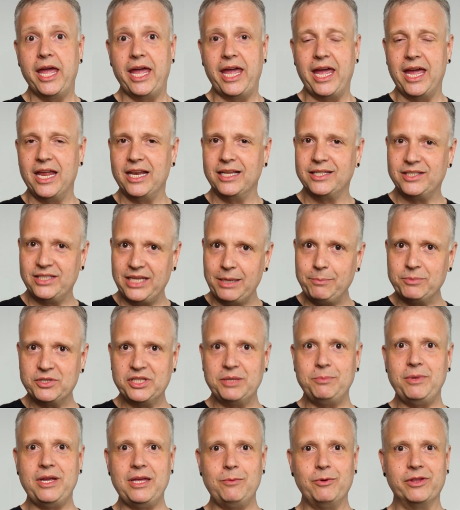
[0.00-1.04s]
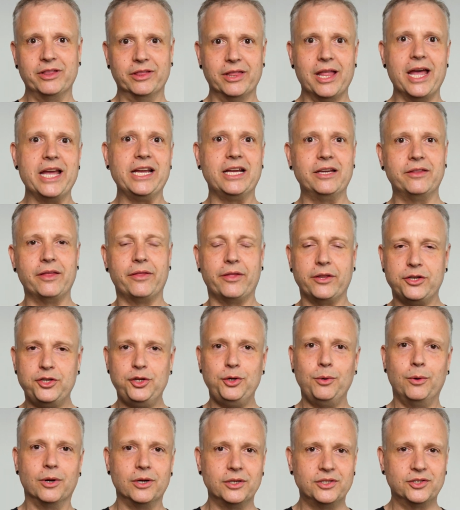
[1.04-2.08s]
And it seems to me with Leica that the
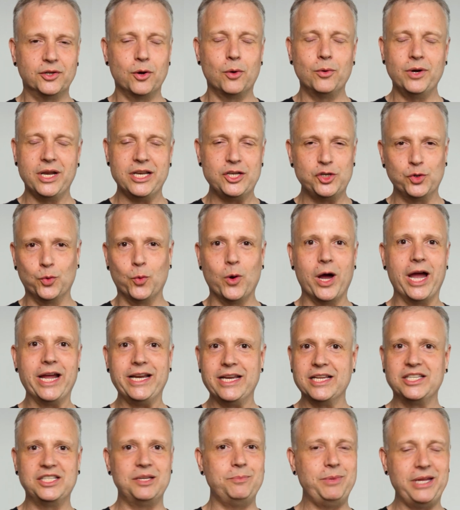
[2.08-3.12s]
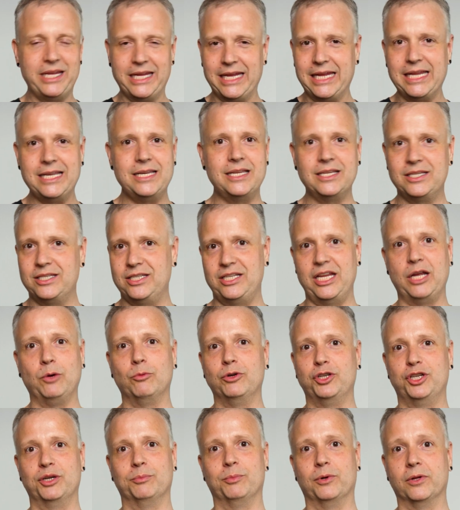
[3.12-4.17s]
two are so entwined as to be
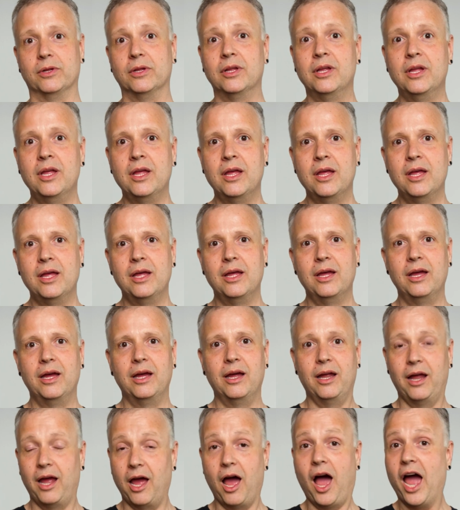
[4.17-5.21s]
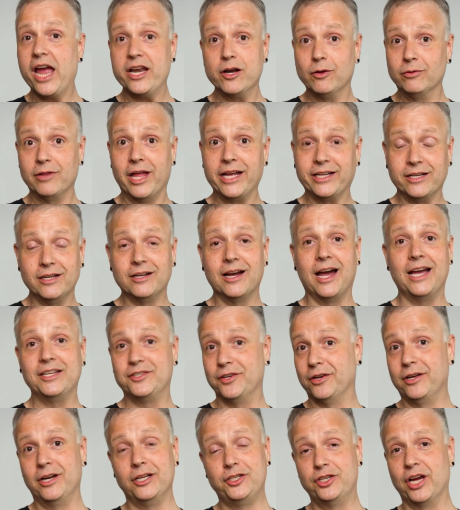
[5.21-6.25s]
indistinguishable. I know Leica guys
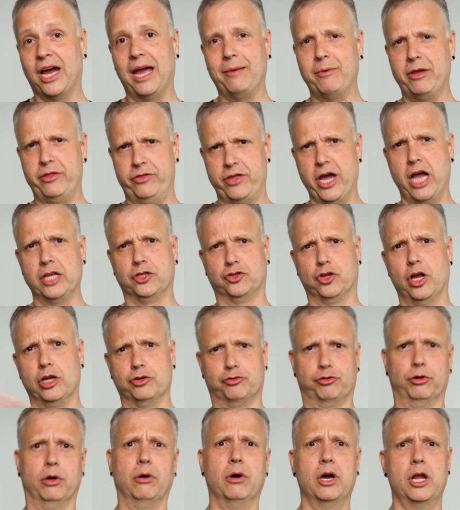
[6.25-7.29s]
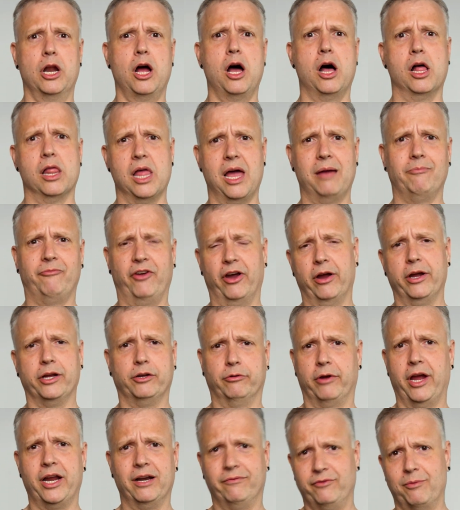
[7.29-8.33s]
are going to chime in, that's not true at all, I'm very
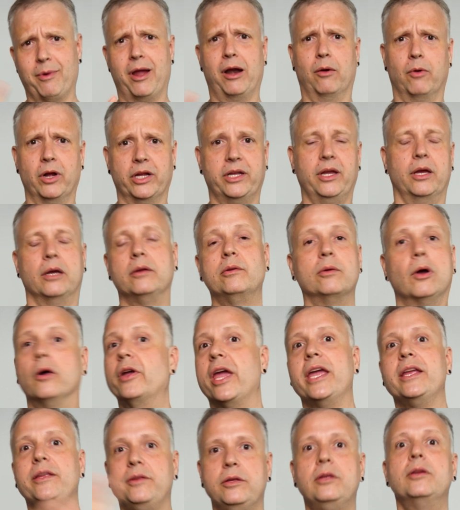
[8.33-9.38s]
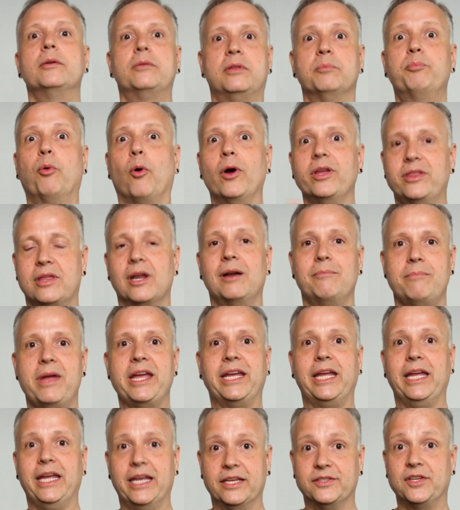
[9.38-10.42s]
creative no matter what. Okay, the point that I'm
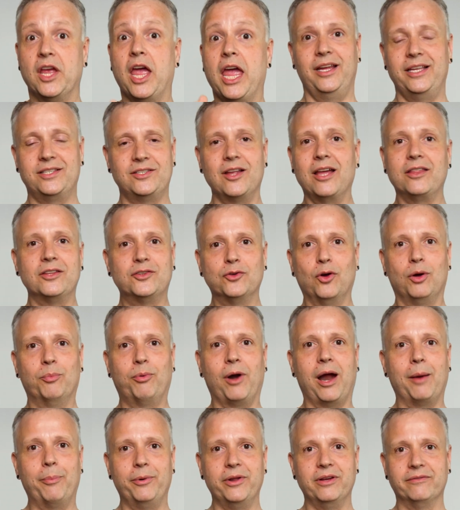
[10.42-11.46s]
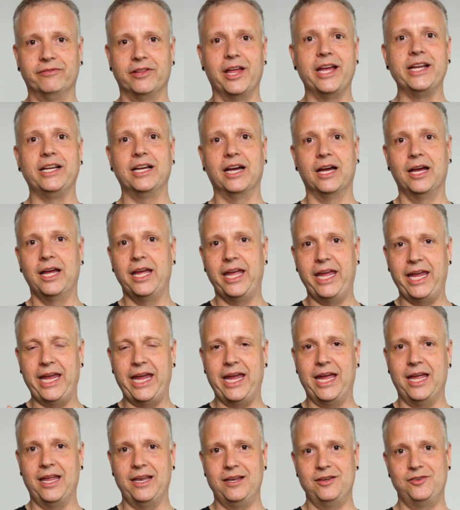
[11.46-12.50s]
making is it's not the sole property of Leica,
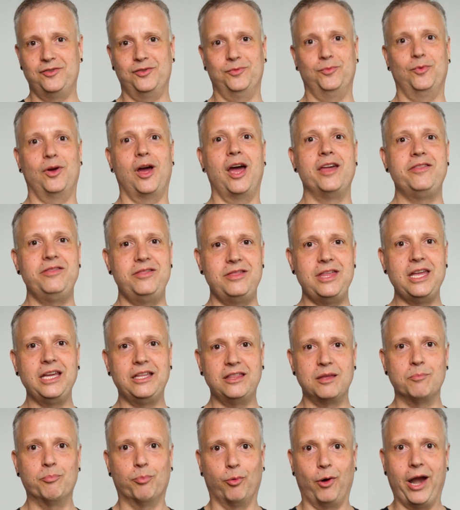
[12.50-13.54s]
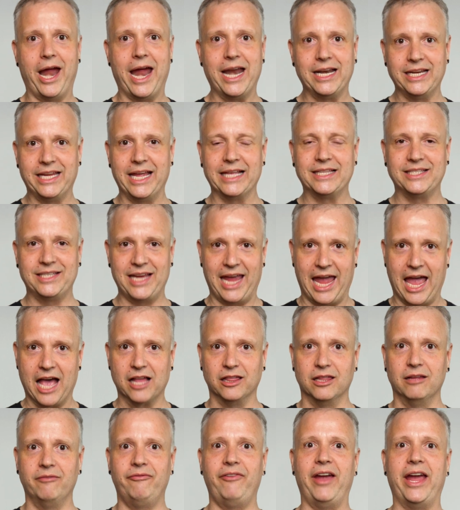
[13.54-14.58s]
and I think the brand gets
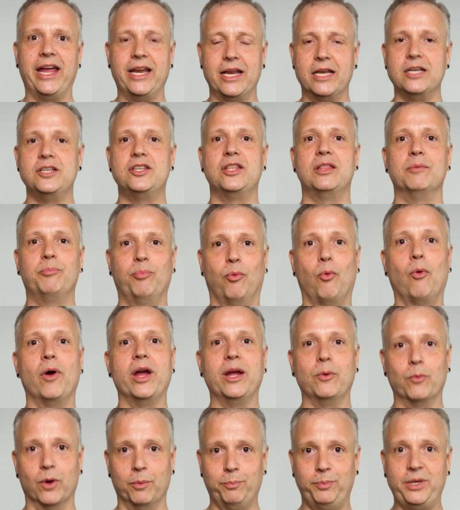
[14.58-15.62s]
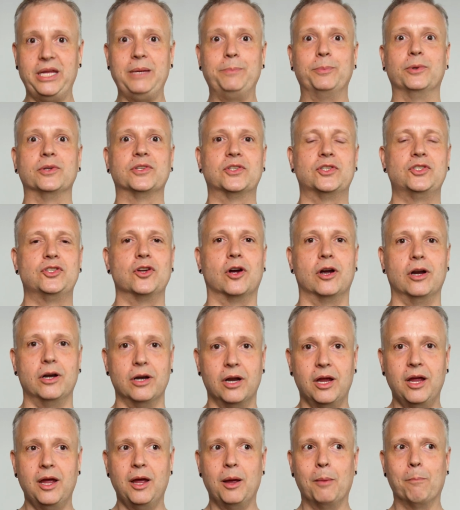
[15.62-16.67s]
elevated to the point where people
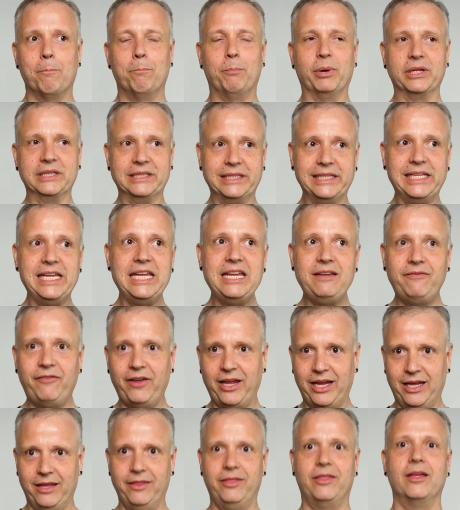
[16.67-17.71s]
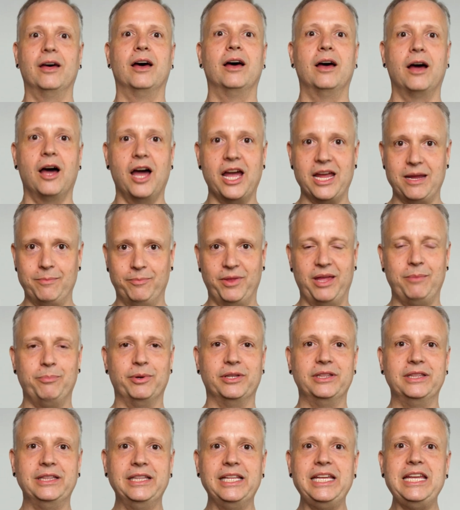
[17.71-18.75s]
start believing the hype, they
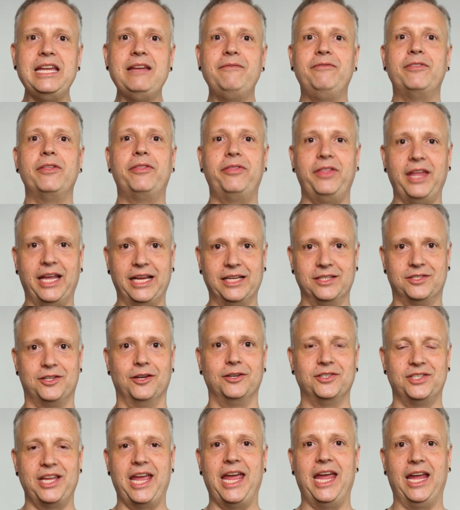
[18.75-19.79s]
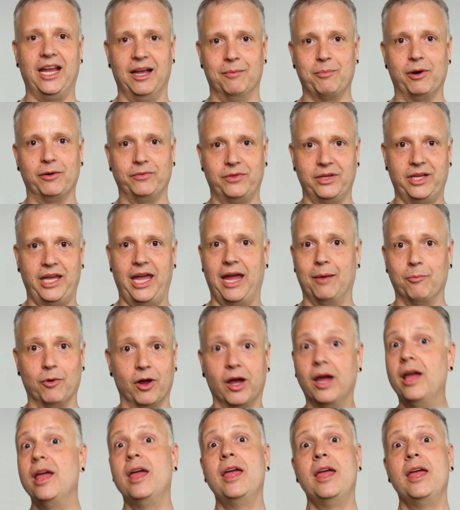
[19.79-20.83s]
believe the things they're saying about the camera.